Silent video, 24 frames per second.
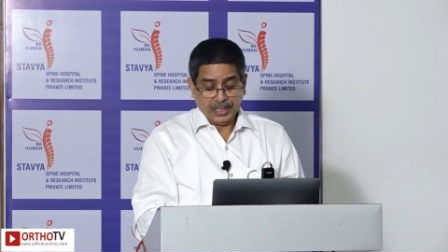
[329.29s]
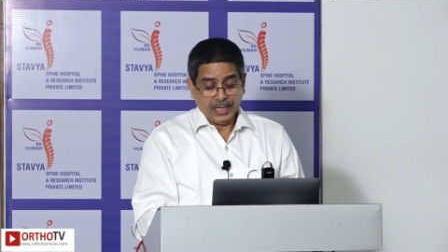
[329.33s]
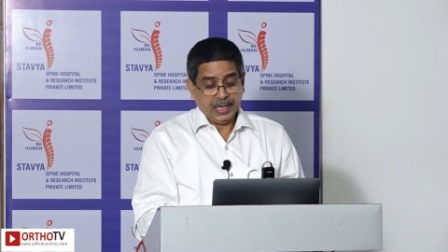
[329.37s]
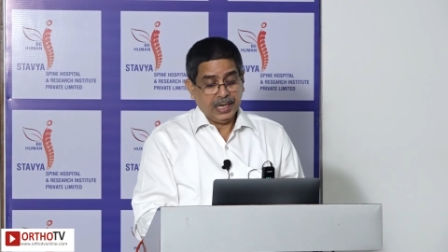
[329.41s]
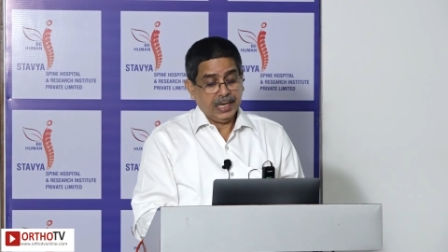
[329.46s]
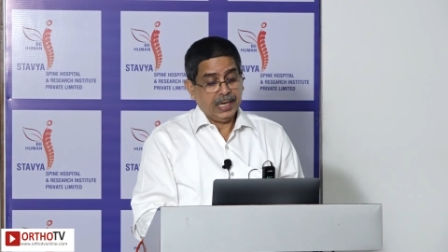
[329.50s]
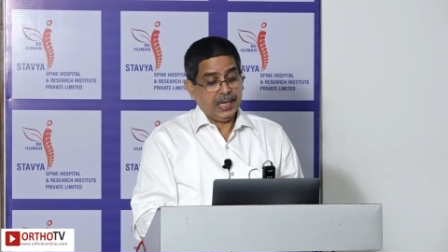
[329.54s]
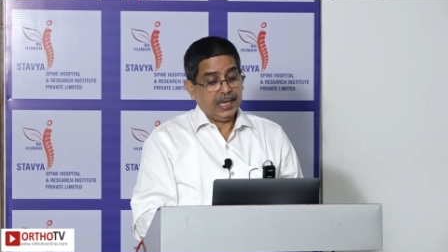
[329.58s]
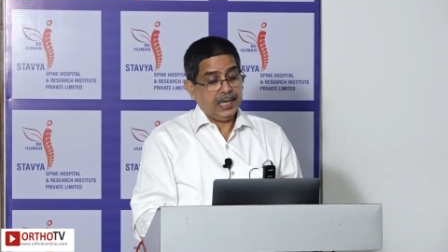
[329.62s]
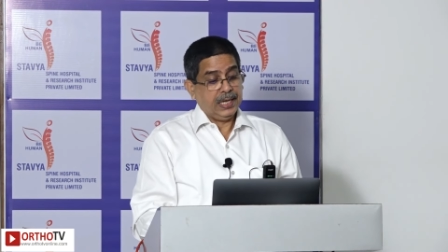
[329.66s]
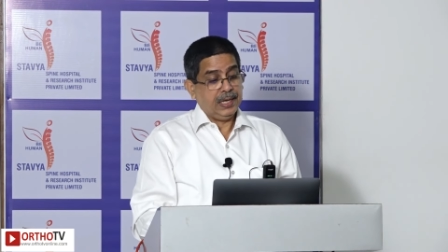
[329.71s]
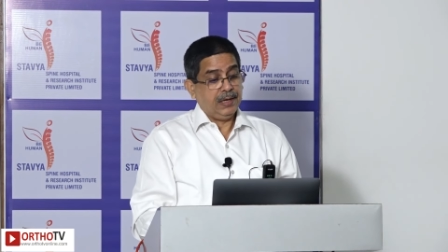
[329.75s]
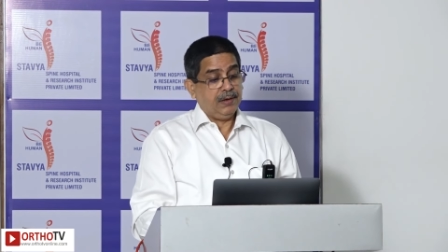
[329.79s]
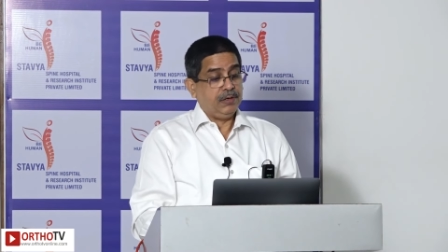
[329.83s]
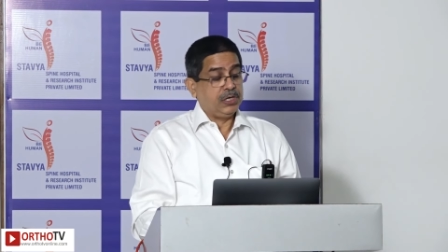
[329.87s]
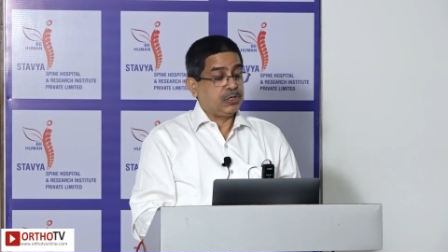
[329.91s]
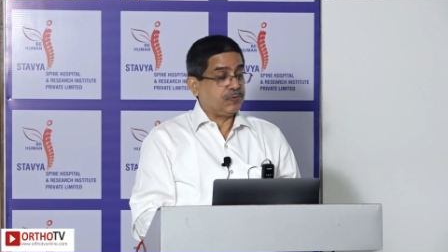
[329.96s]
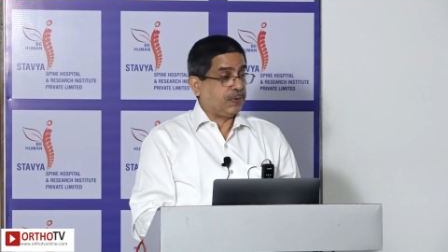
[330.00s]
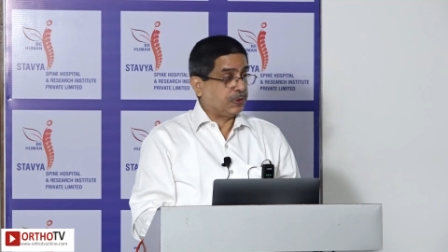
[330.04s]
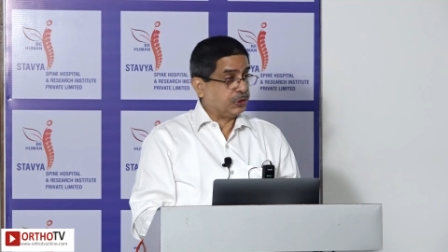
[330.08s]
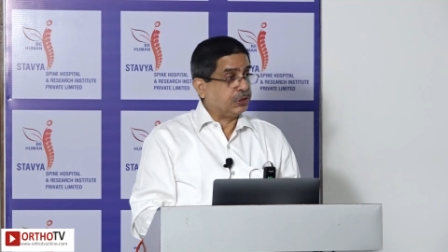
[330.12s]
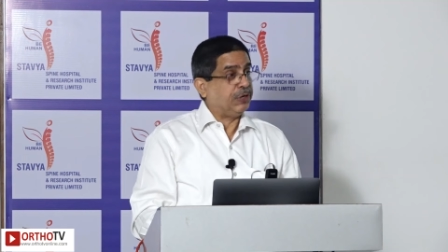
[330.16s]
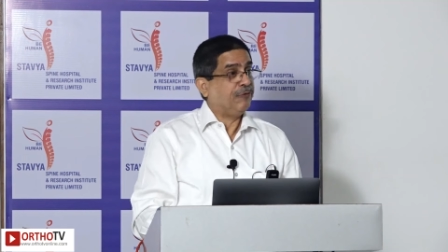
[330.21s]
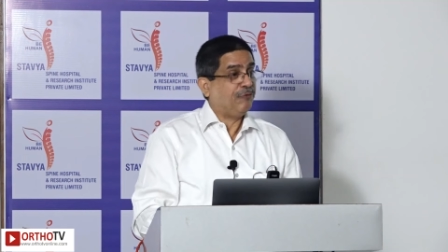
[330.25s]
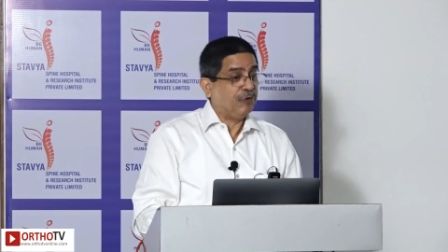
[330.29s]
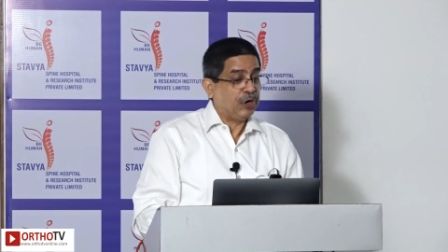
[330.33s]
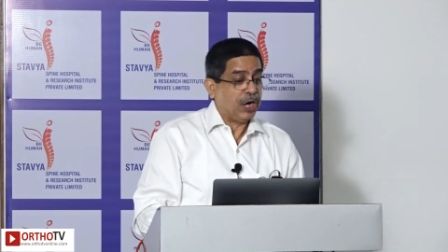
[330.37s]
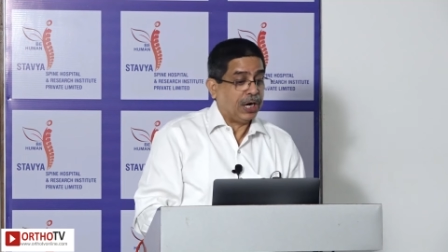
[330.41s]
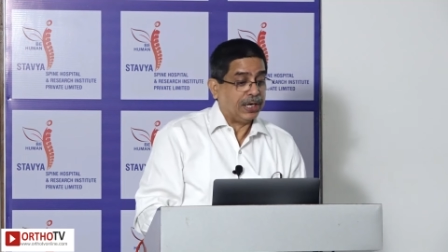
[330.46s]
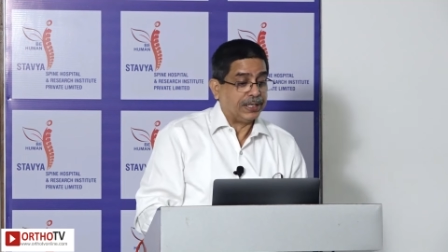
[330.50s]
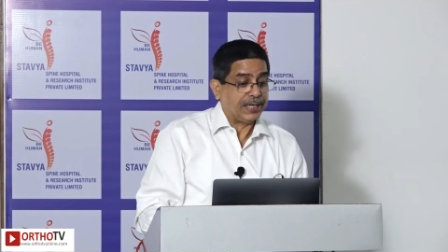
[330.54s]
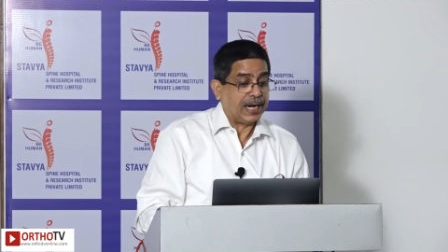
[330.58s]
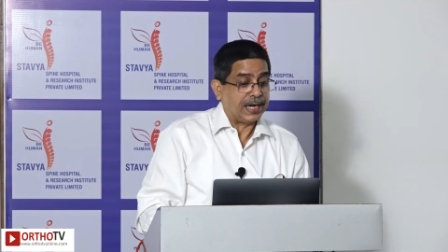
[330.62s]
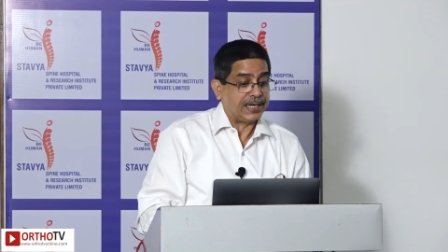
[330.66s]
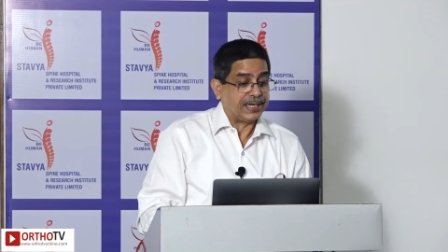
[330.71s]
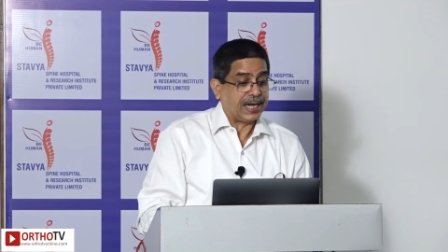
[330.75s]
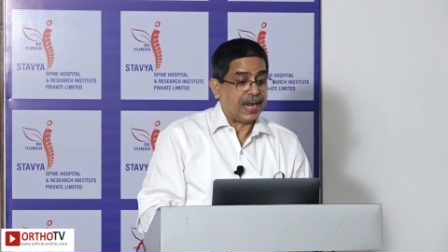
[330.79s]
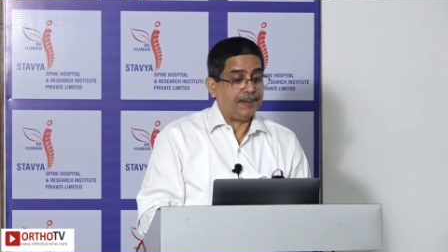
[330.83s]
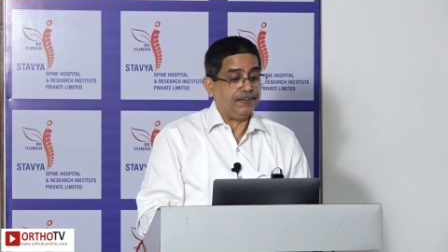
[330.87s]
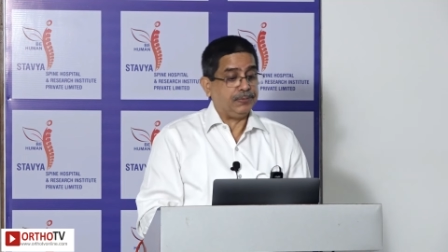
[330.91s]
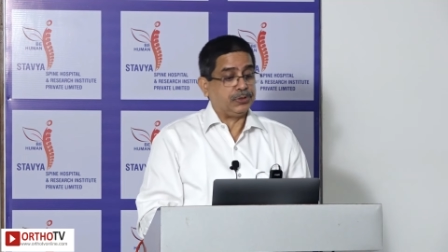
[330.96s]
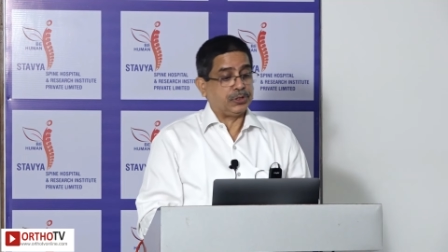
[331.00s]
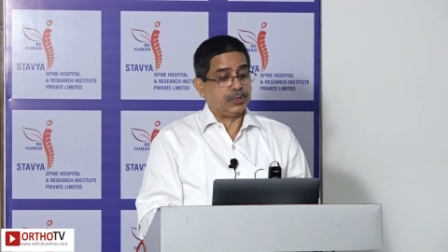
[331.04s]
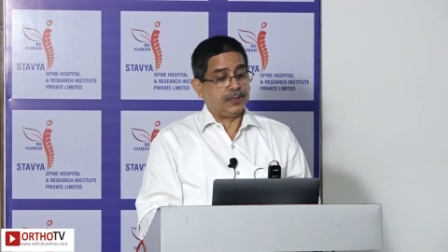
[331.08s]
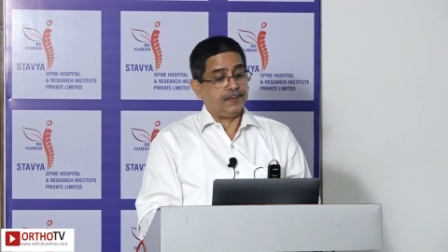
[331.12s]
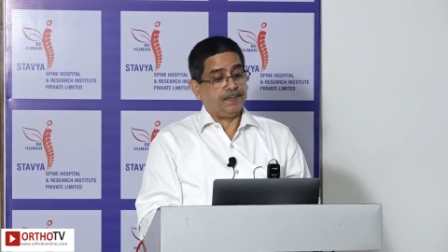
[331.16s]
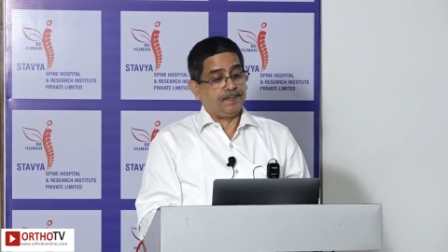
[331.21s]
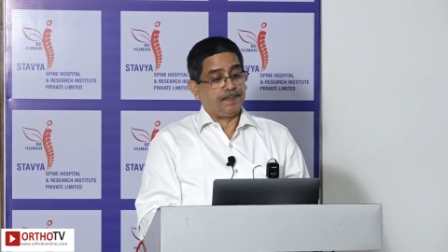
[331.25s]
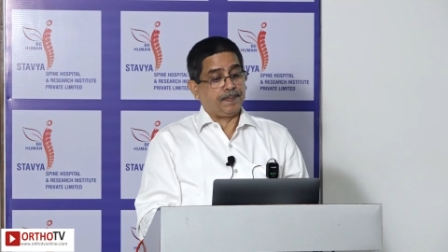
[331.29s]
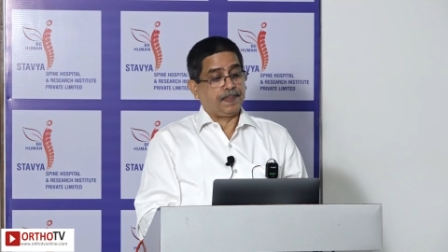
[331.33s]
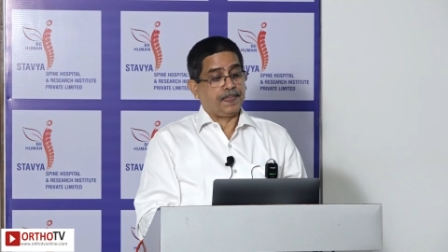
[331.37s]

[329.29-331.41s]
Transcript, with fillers: it was difficult at times.